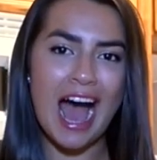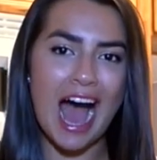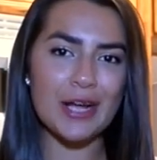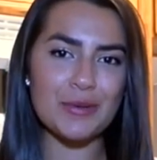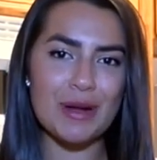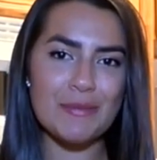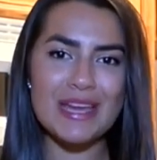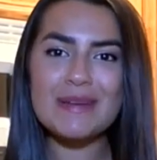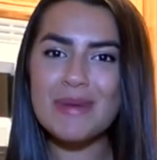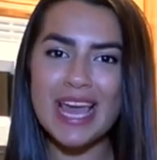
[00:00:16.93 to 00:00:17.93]
I grew
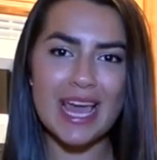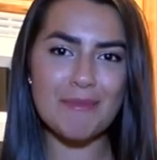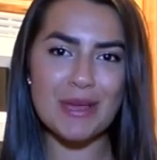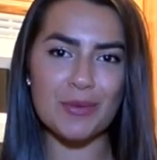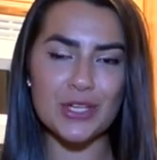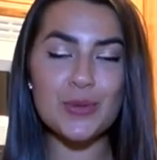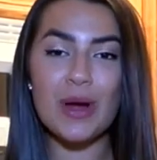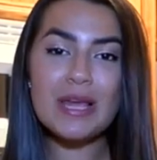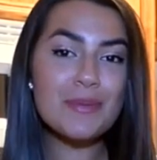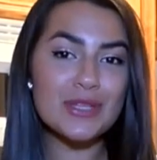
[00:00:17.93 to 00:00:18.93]
up in Miami, where
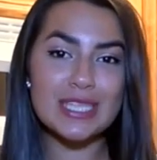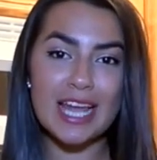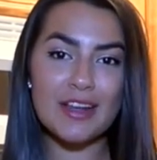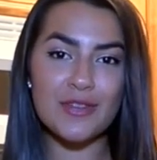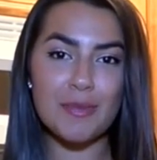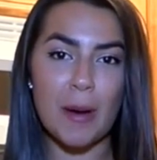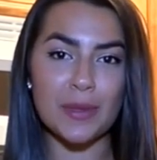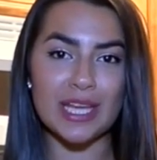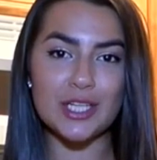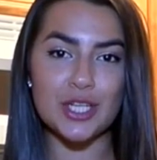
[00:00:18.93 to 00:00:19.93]
20% of the
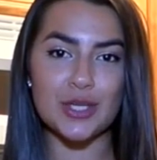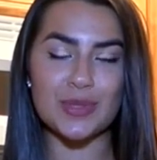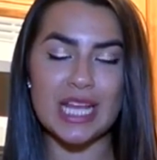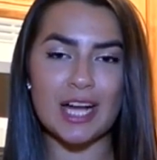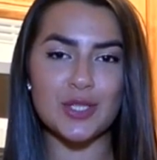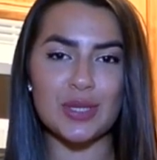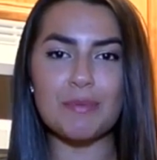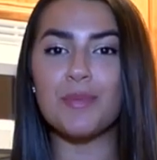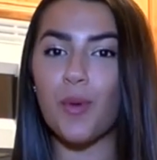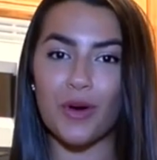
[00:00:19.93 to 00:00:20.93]
population was actually
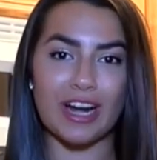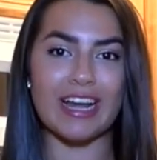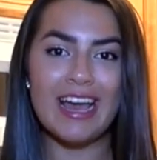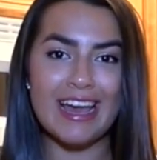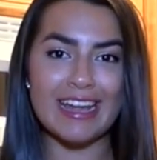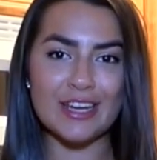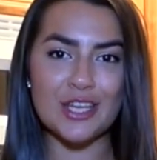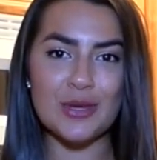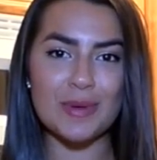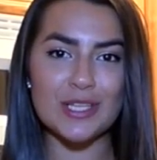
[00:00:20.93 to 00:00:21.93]
born in
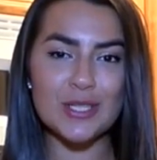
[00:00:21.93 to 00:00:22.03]
Cuba,